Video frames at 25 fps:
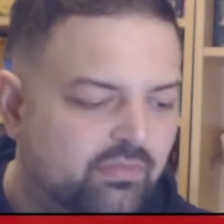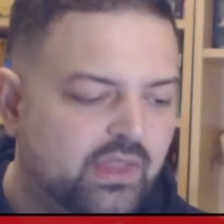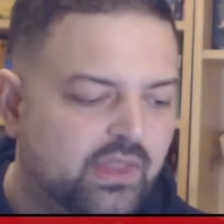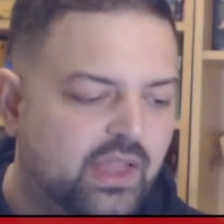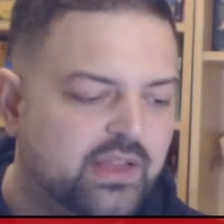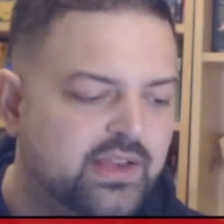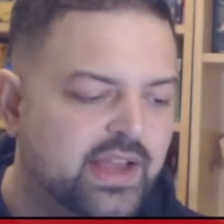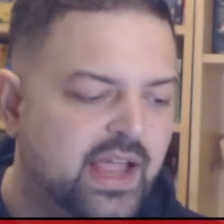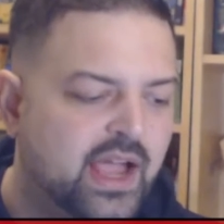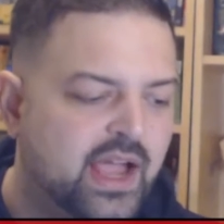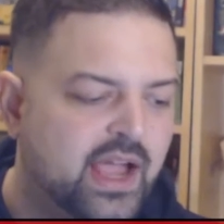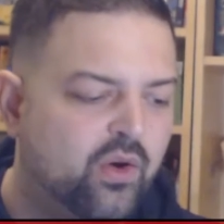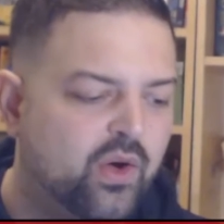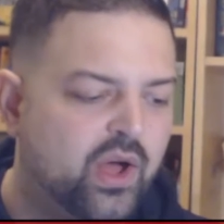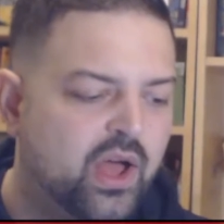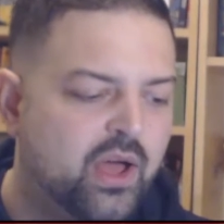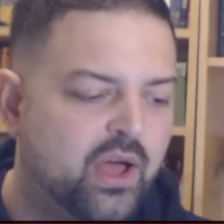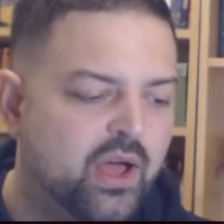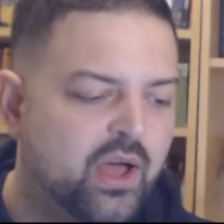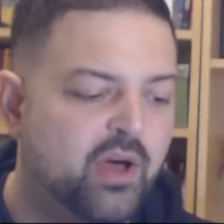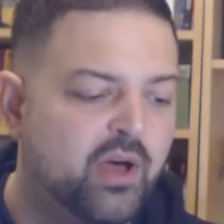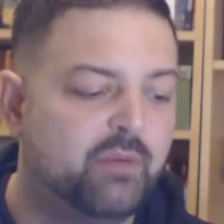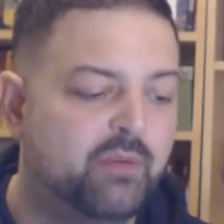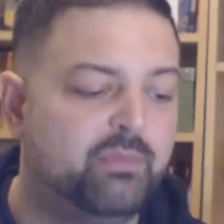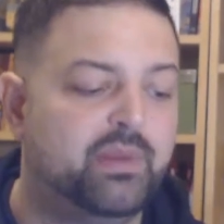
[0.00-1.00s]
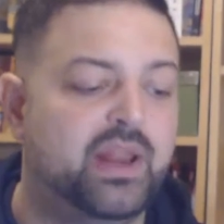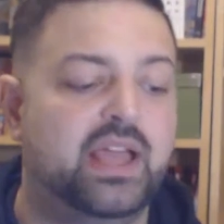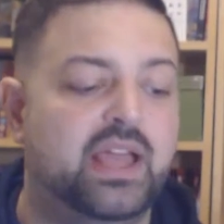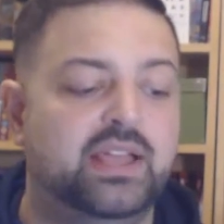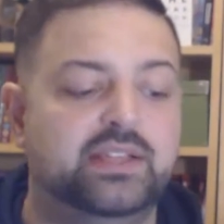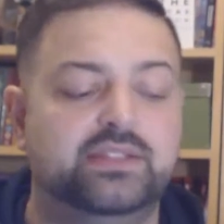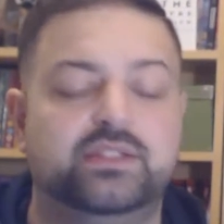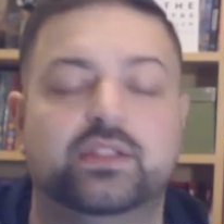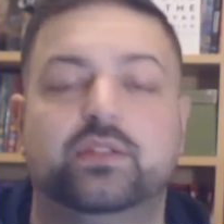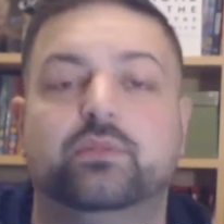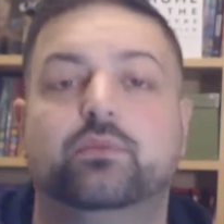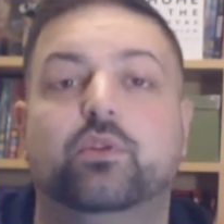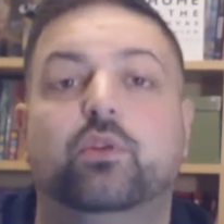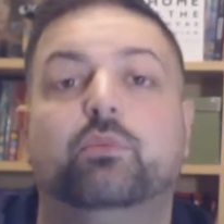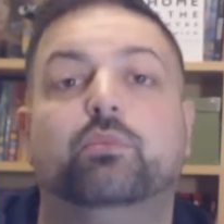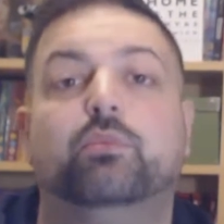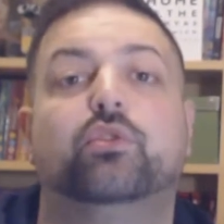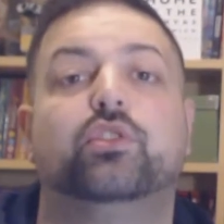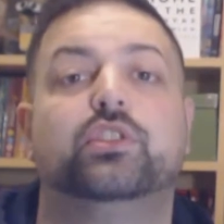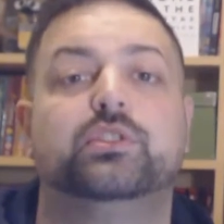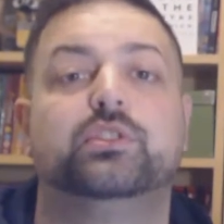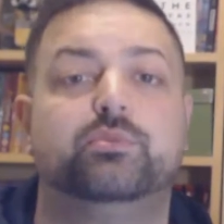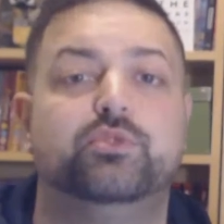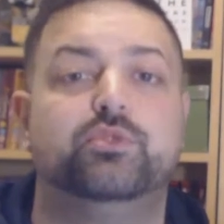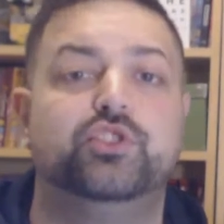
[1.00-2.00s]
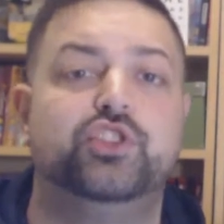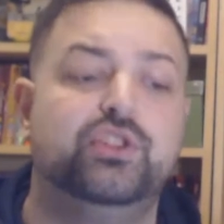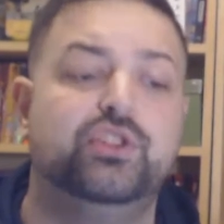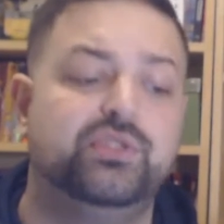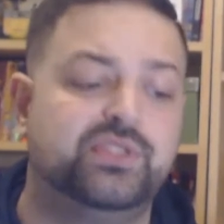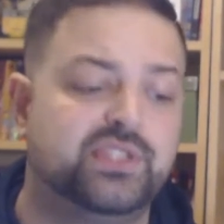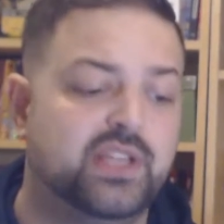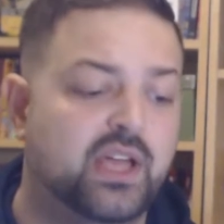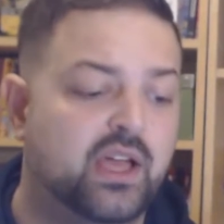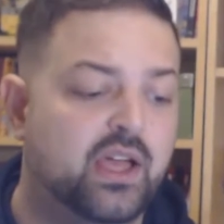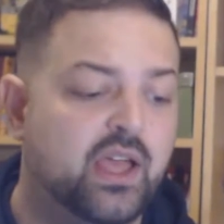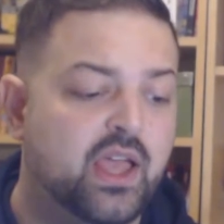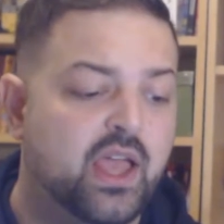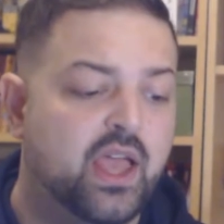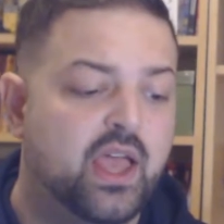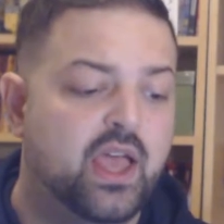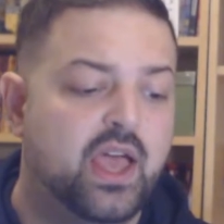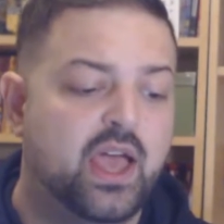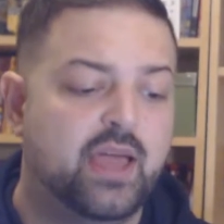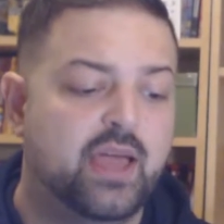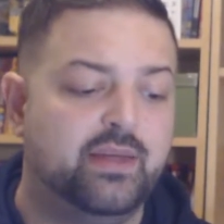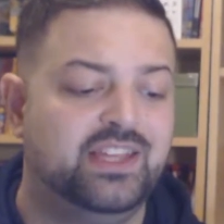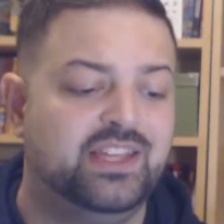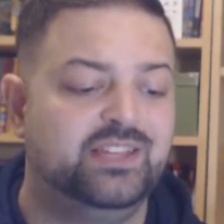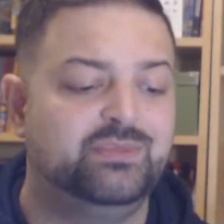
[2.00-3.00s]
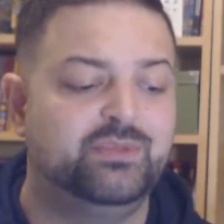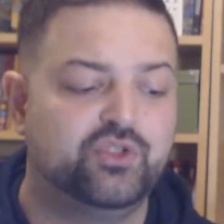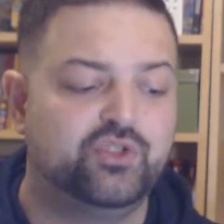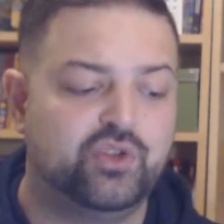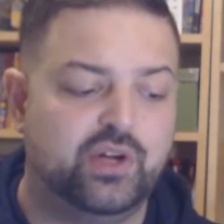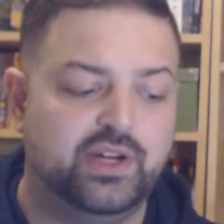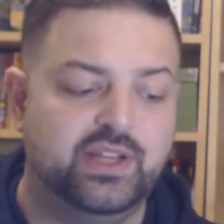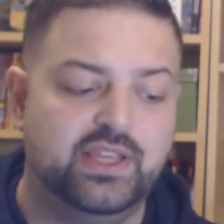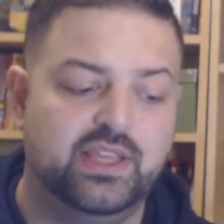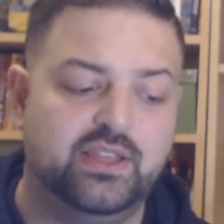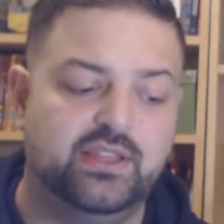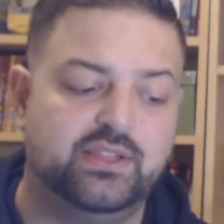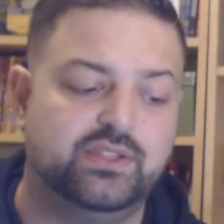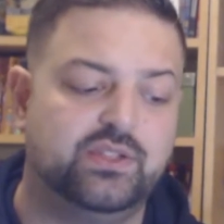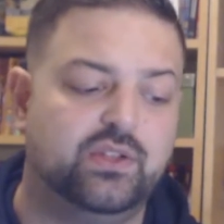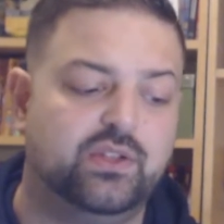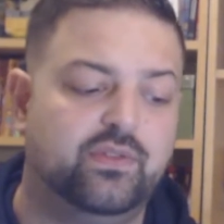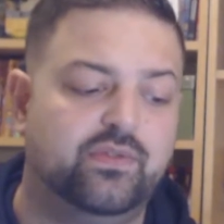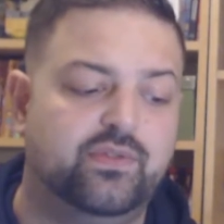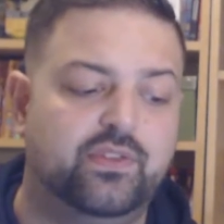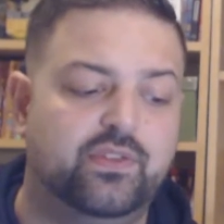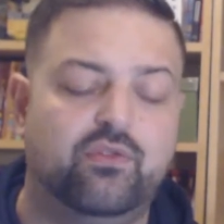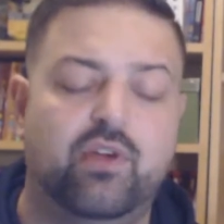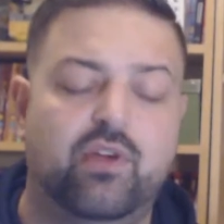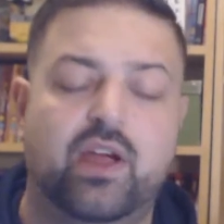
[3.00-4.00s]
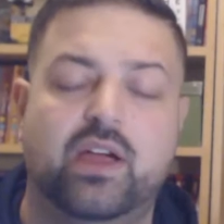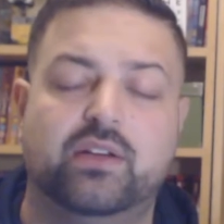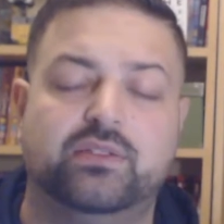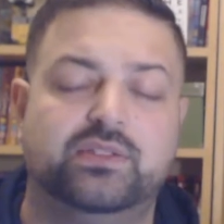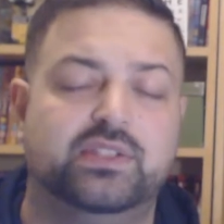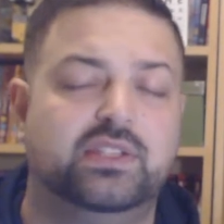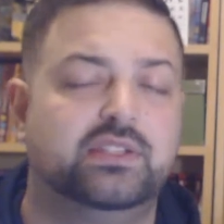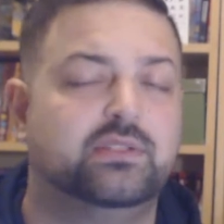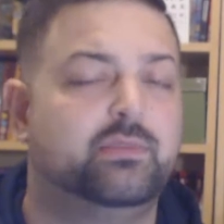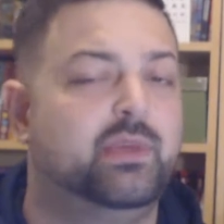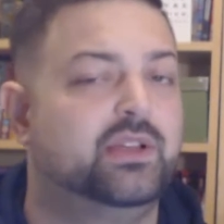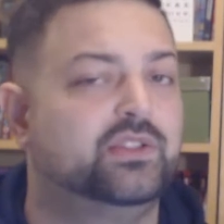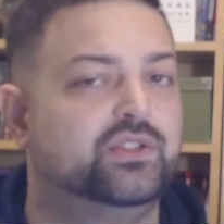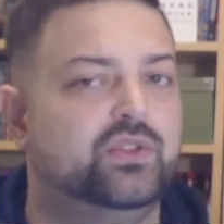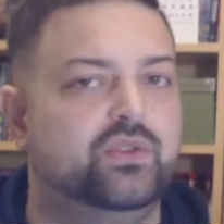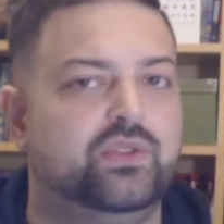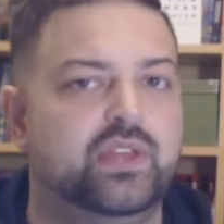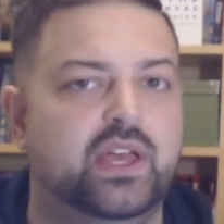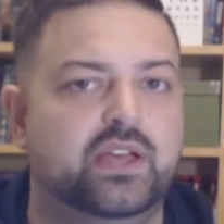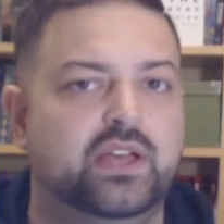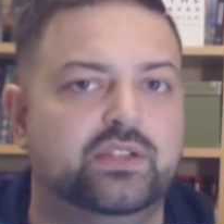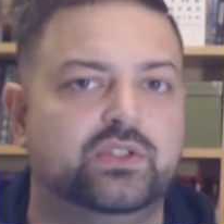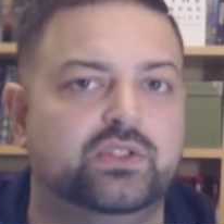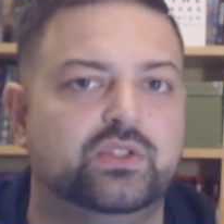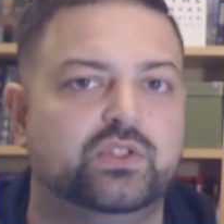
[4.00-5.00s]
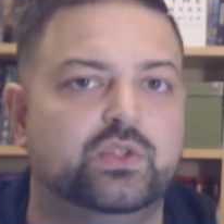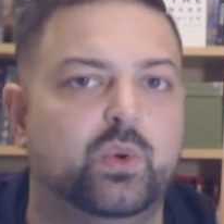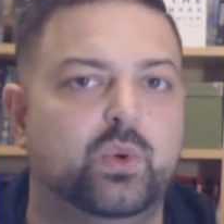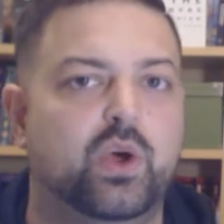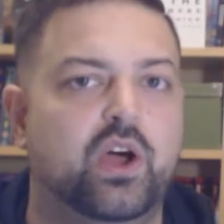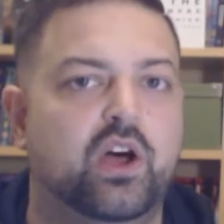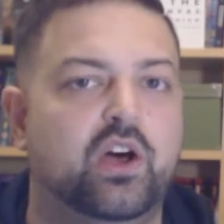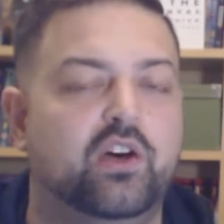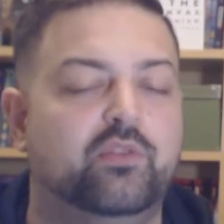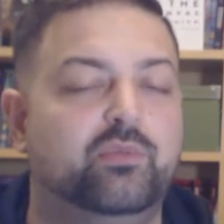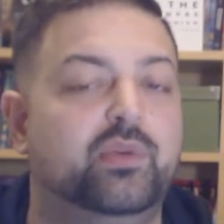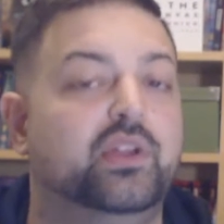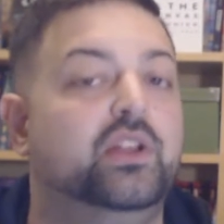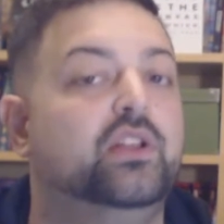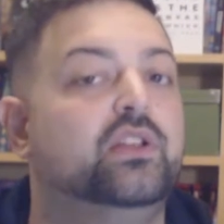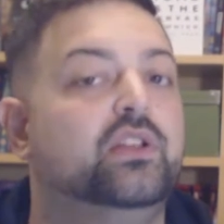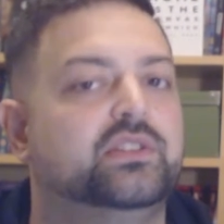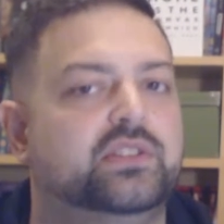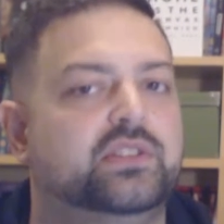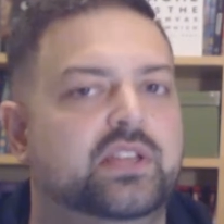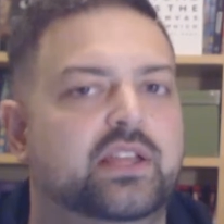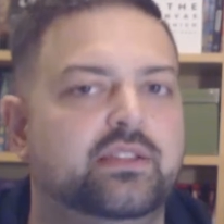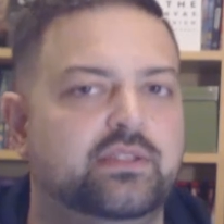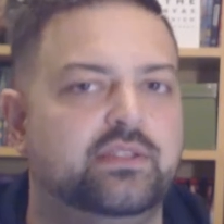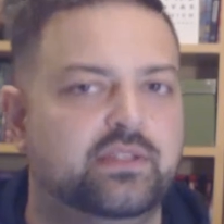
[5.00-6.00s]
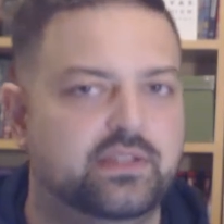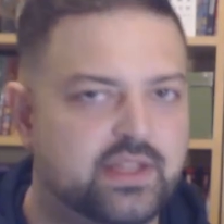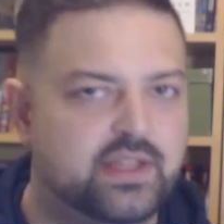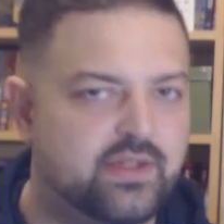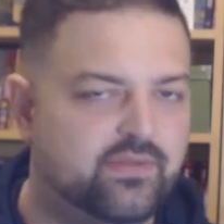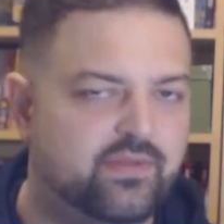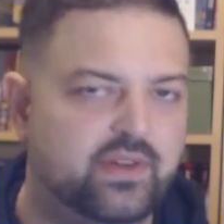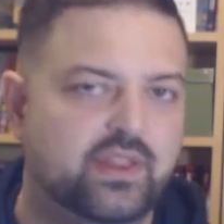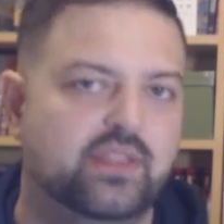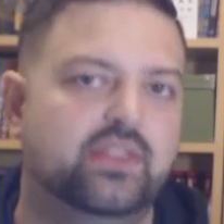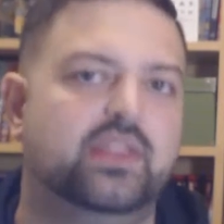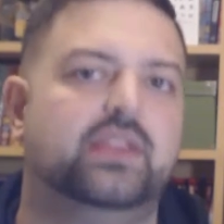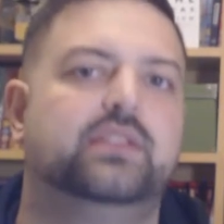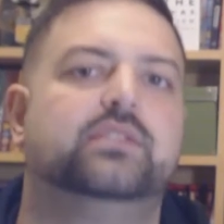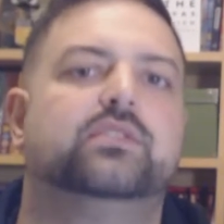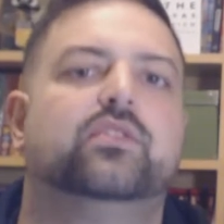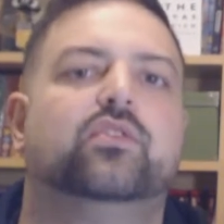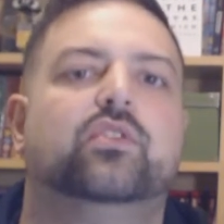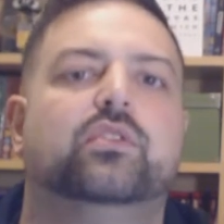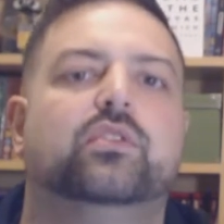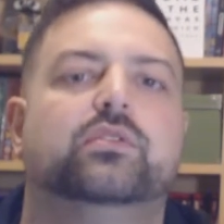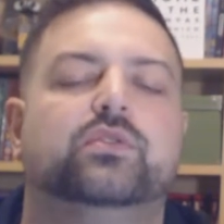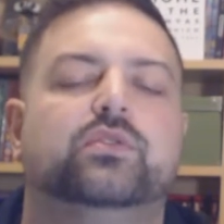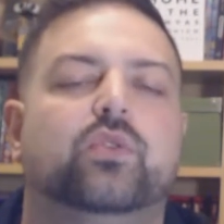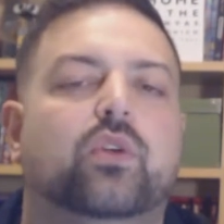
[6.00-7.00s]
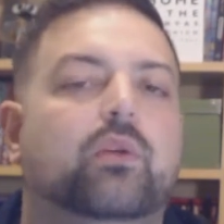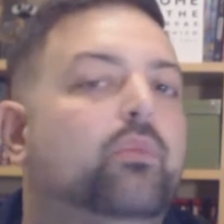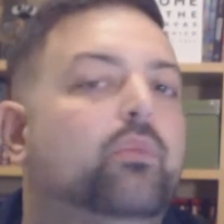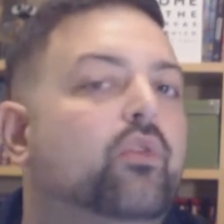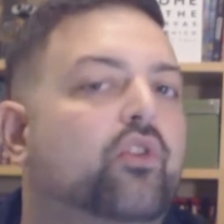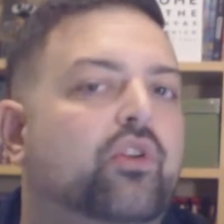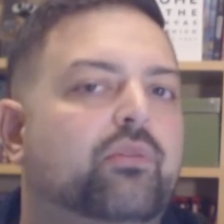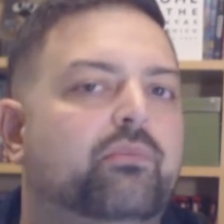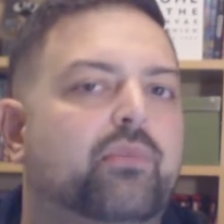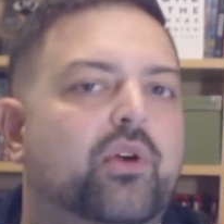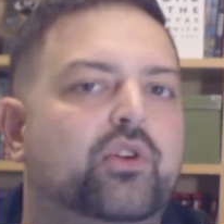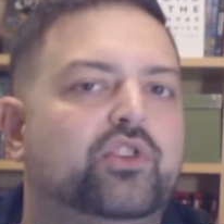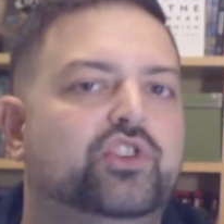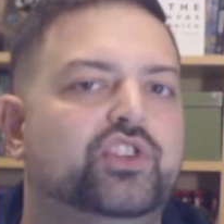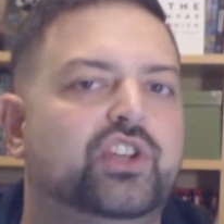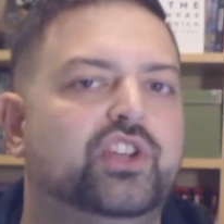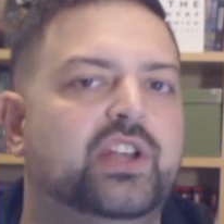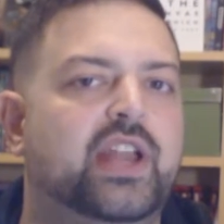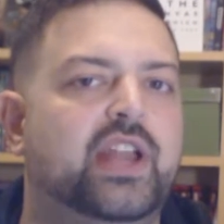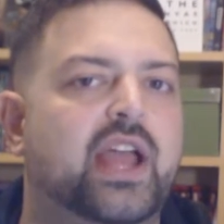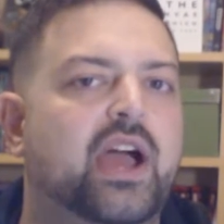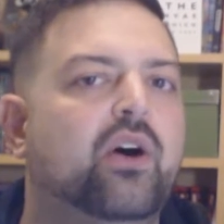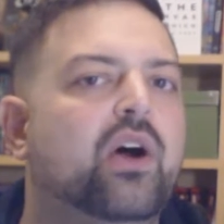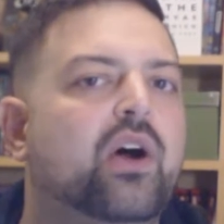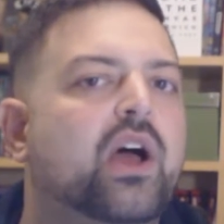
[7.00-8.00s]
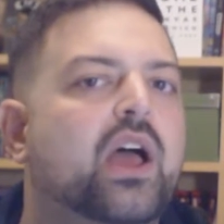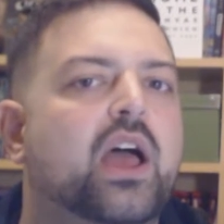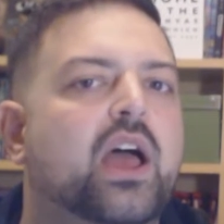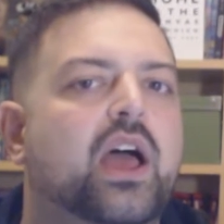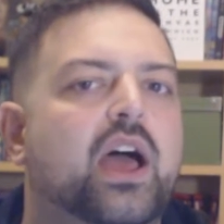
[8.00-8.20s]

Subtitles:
Now, Mark Platt is on board as producer, and he's been trying to get this off the ground since about 2012, but it looks like definitely things are sort of more in motion now.